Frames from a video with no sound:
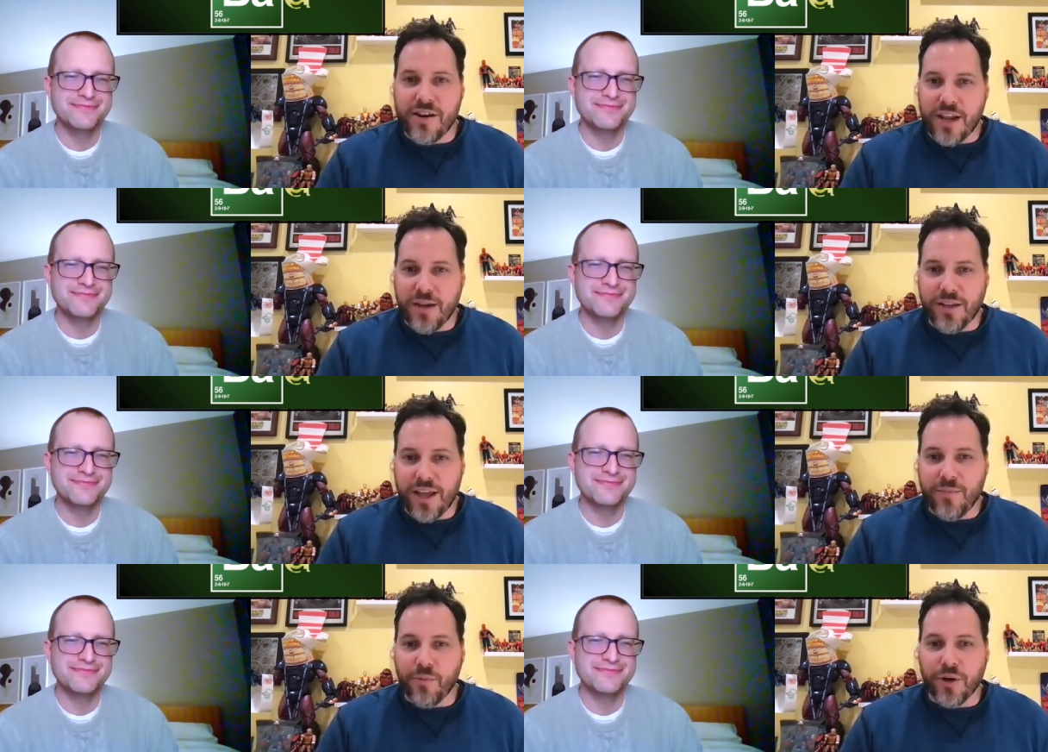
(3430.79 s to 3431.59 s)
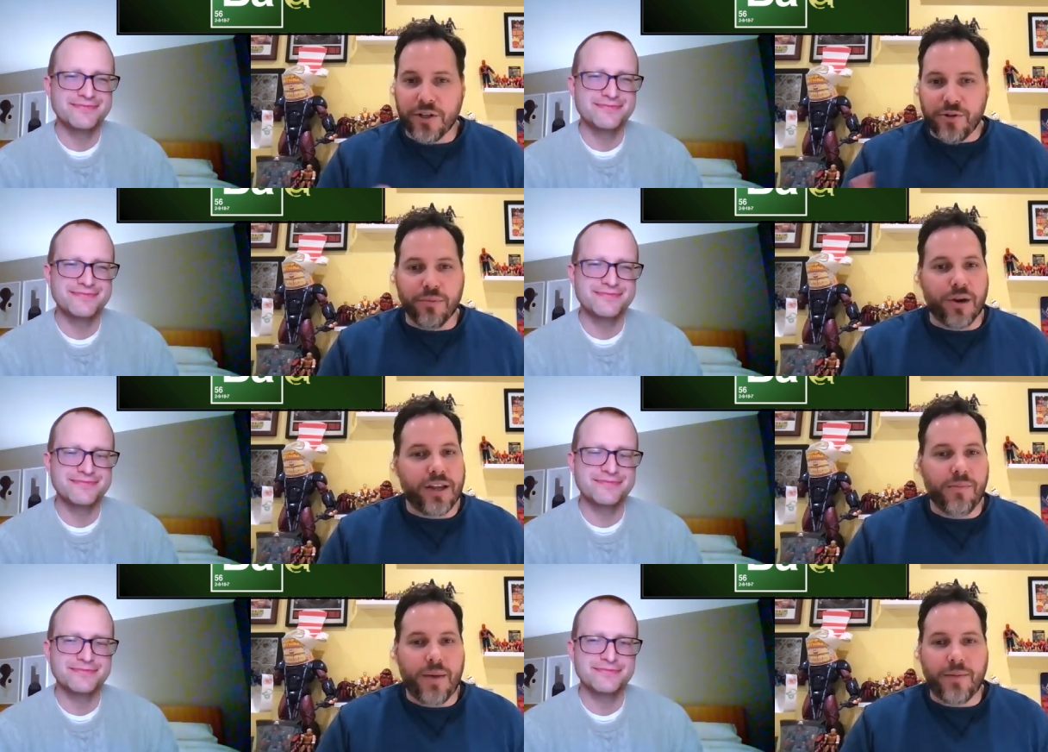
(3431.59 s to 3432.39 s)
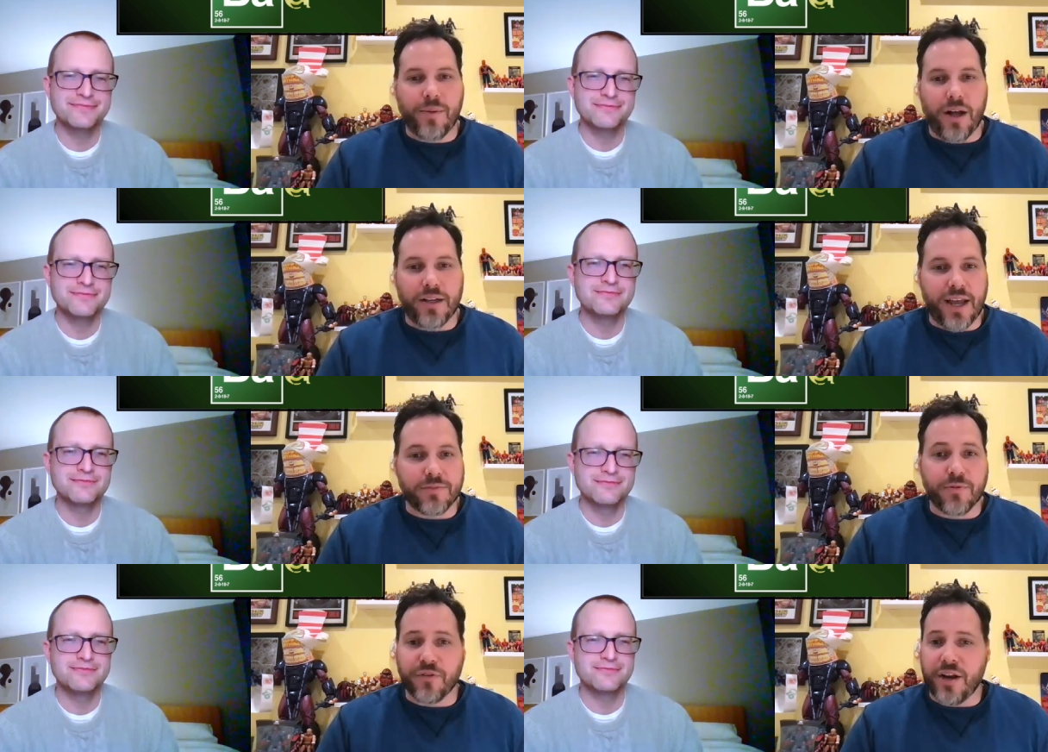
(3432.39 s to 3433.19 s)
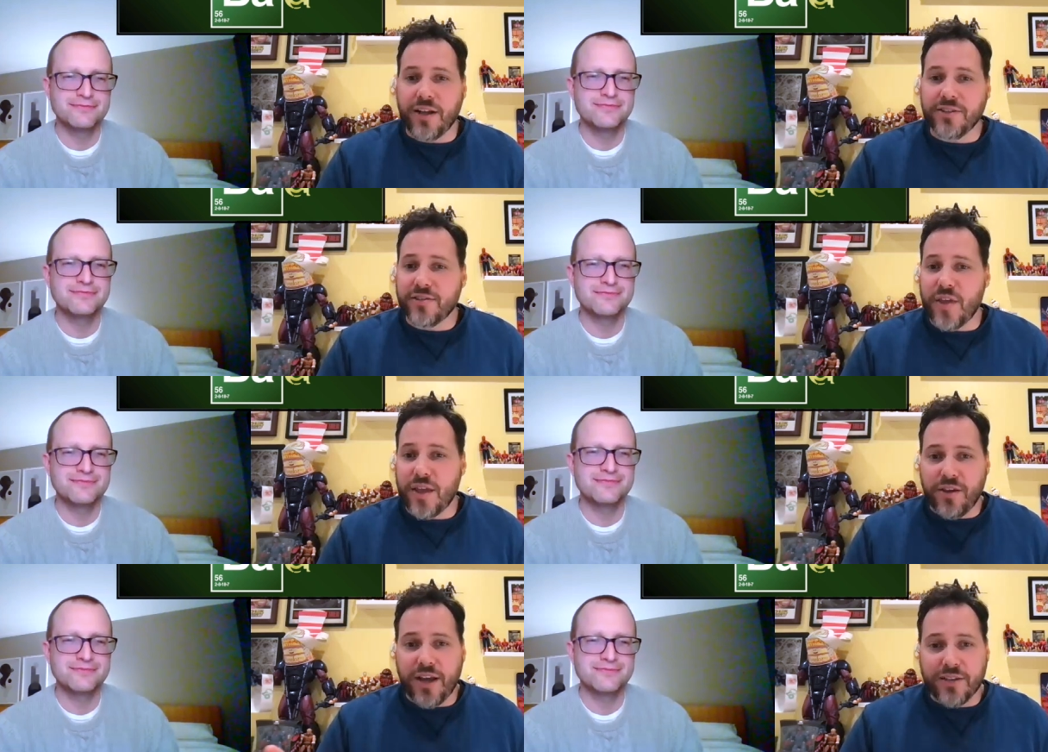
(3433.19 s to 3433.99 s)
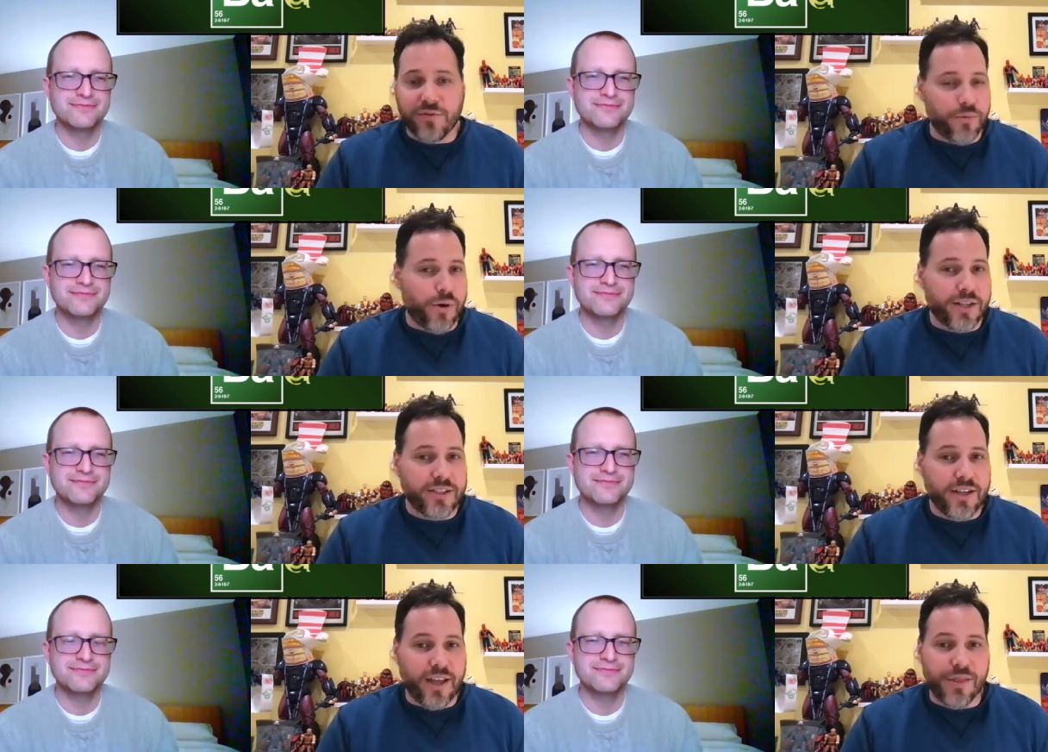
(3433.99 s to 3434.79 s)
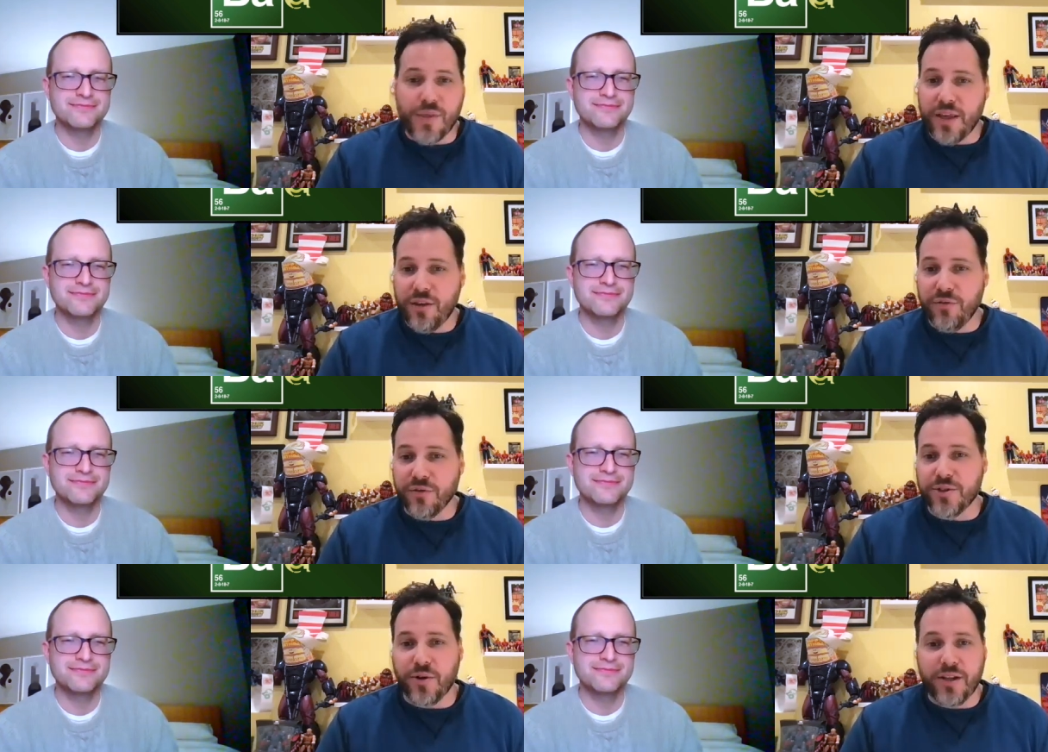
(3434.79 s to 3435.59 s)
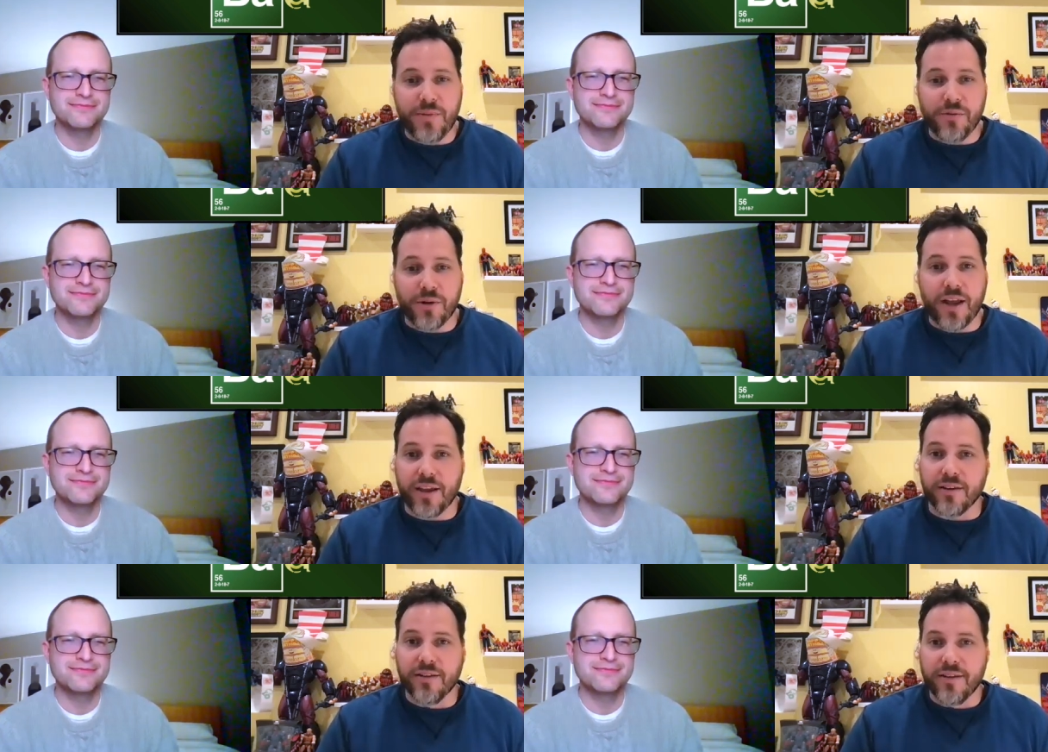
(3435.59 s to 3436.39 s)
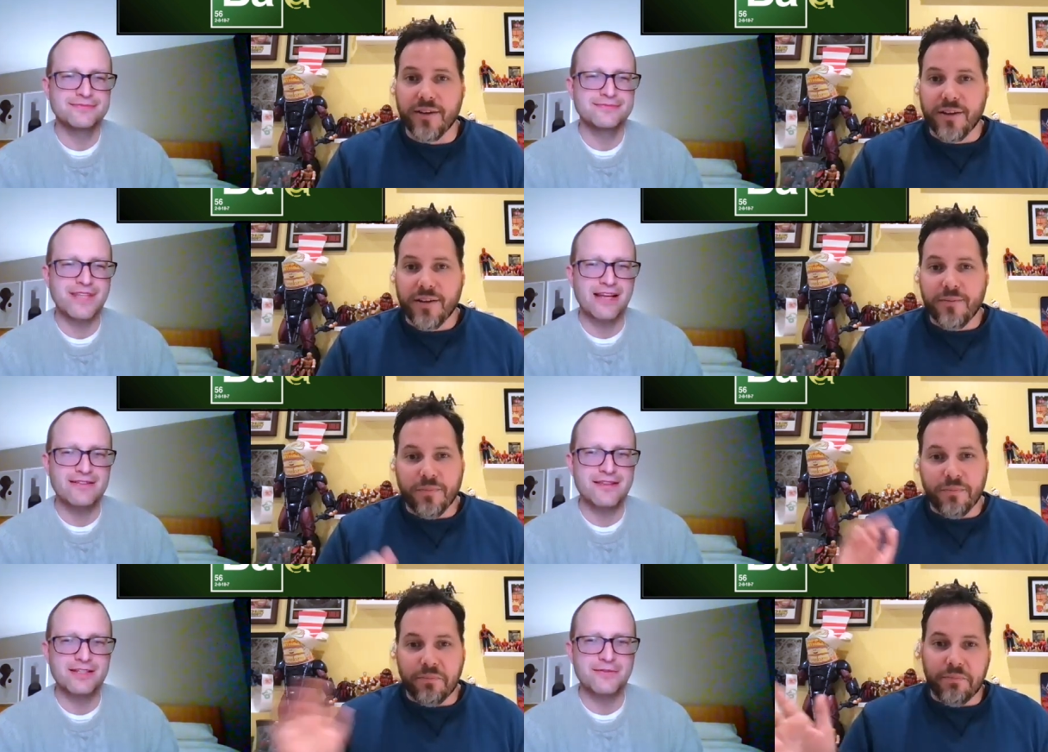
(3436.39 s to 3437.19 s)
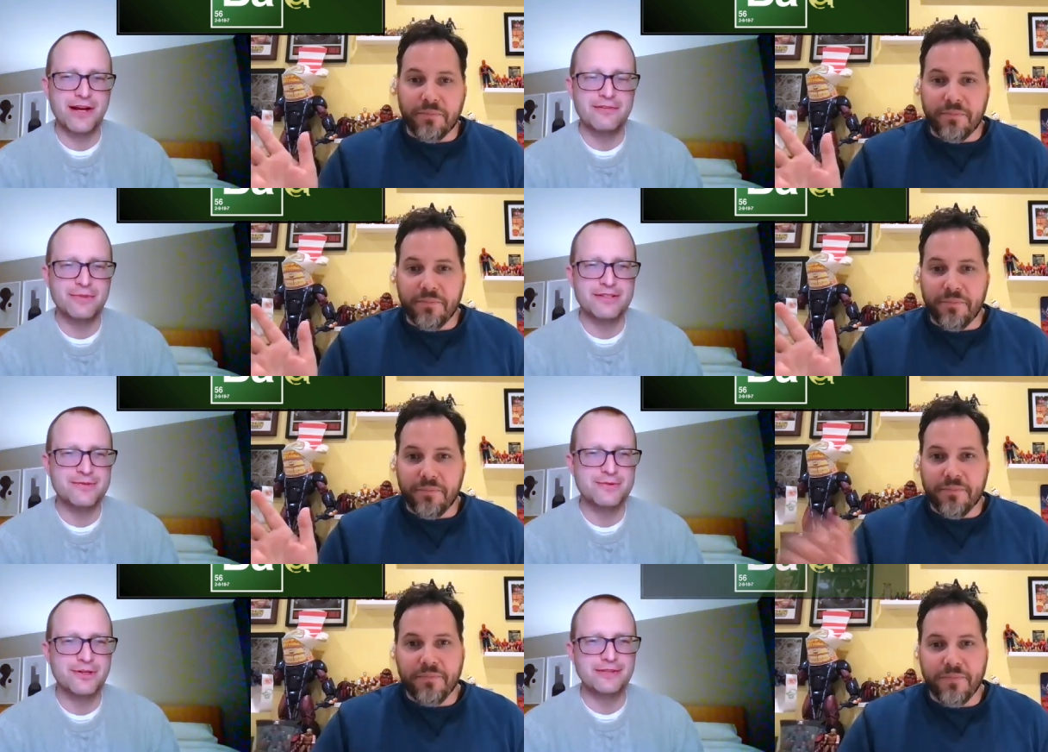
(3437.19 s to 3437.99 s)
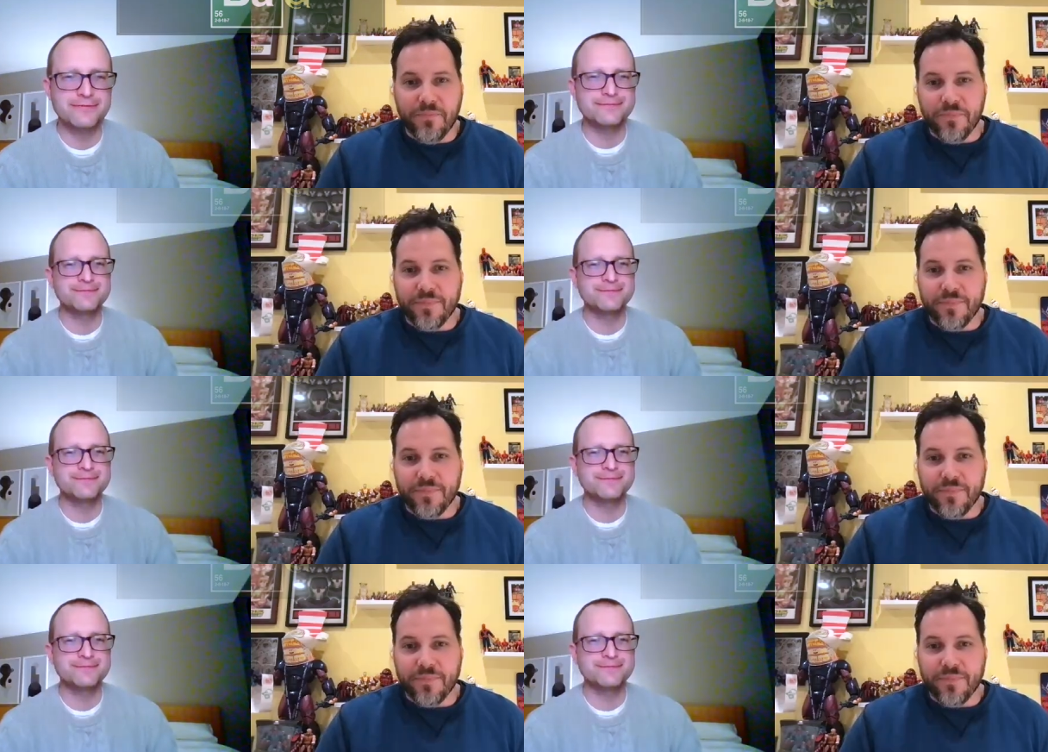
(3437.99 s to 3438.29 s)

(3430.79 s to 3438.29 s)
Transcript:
Speaker 1: named it yet, but we're going to do a Breaking Bad podcast. But for now, just thank you guys for watching and thank you for joining me, Ryan.
Speaker 2: Yes, thanks for having me. This was great.